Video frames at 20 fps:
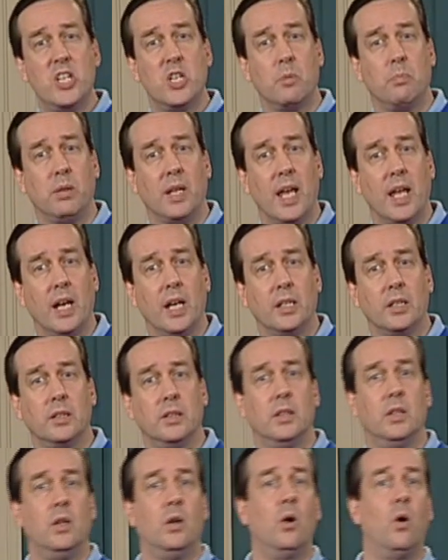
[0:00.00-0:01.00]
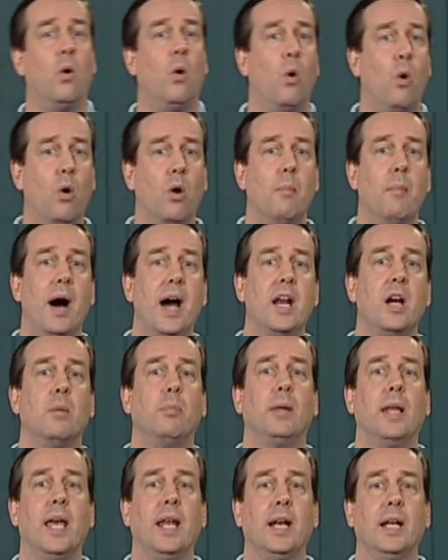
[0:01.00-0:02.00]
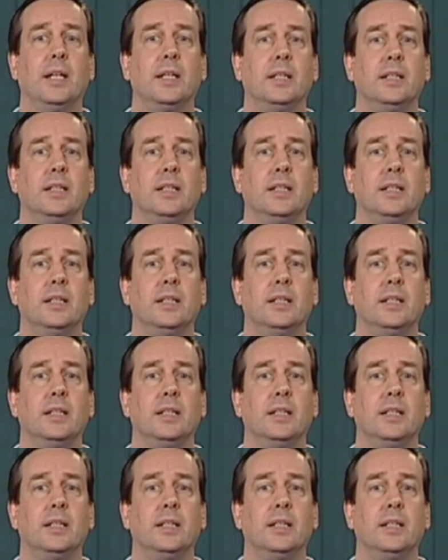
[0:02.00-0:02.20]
planet or a minor planet.